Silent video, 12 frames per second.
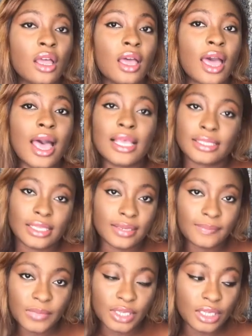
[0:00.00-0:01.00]
asking
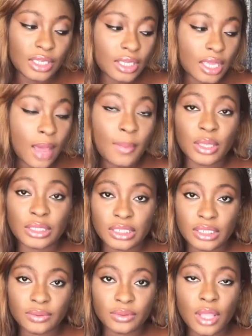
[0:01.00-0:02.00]
me about
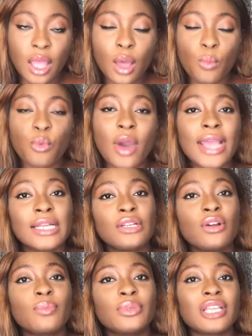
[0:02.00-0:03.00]
details, but I did
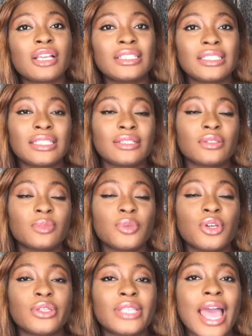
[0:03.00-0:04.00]
not put out details
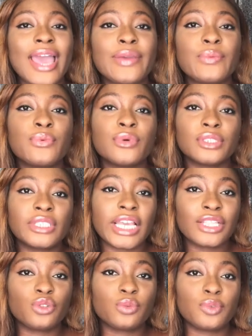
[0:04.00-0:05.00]
because I wanted
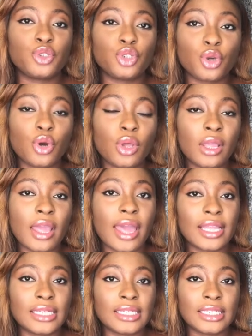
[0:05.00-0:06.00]
to be sure. I
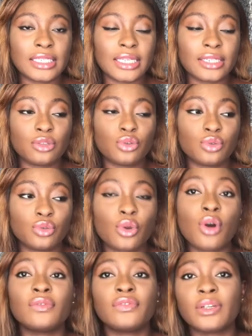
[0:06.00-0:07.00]
needed to
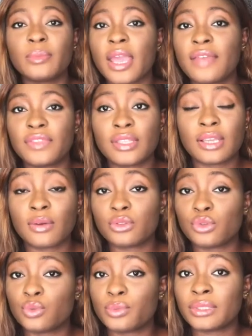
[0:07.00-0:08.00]
confirm everything I was going
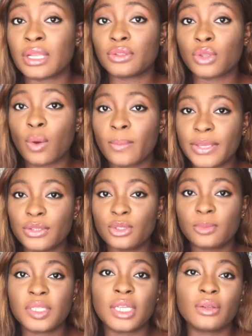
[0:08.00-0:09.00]
to put out on my
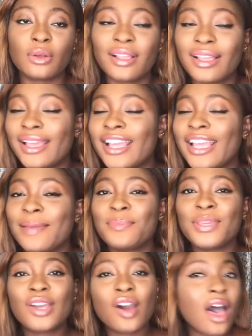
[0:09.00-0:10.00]
YouTube channel,
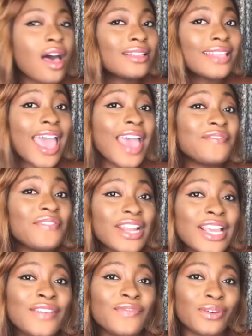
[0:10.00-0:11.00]
because every
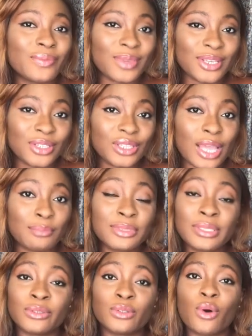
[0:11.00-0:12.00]
information I put
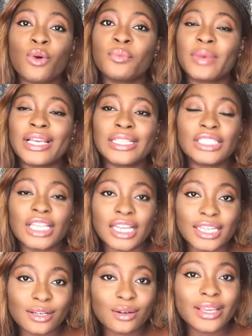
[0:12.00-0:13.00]
out on my
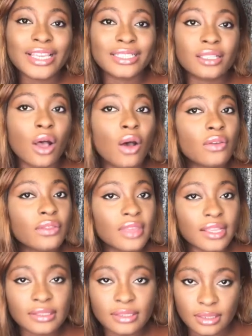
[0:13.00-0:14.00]
channel is
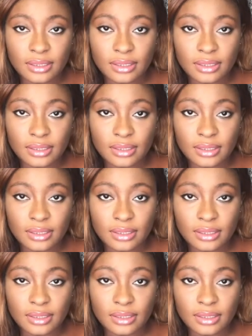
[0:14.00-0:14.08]
authentic.